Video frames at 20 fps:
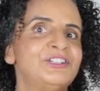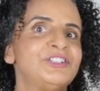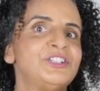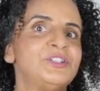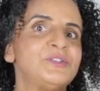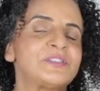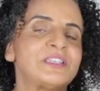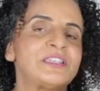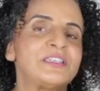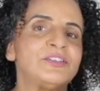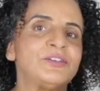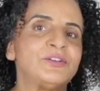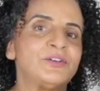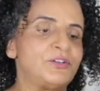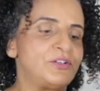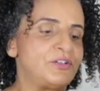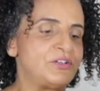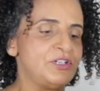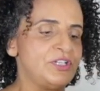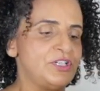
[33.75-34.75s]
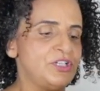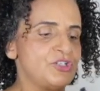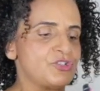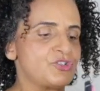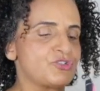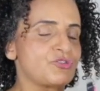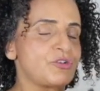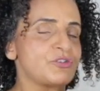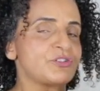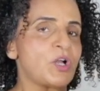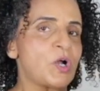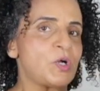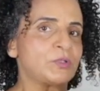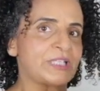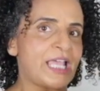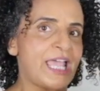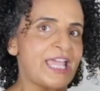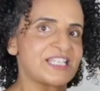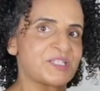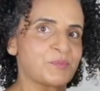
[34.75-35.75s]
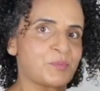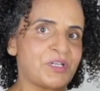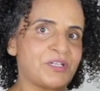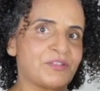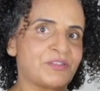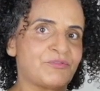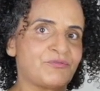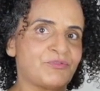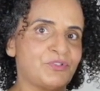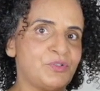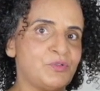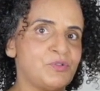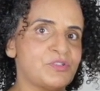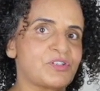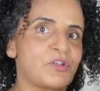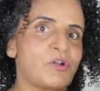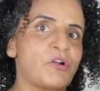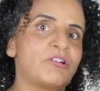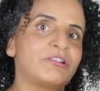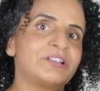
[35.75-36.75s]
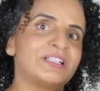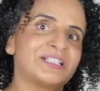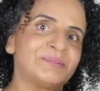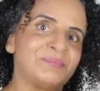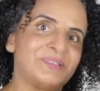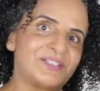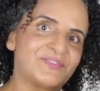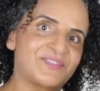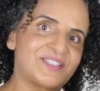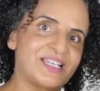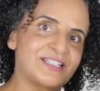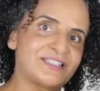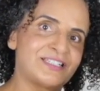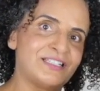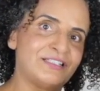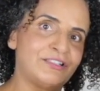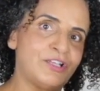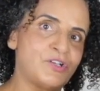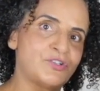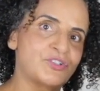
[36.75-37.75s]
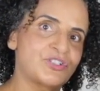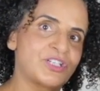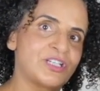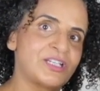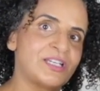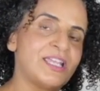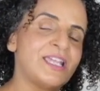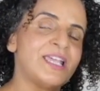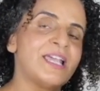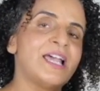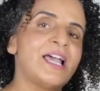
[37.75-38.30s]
using your stronghold hairspray at the root or a little bit of setting lotion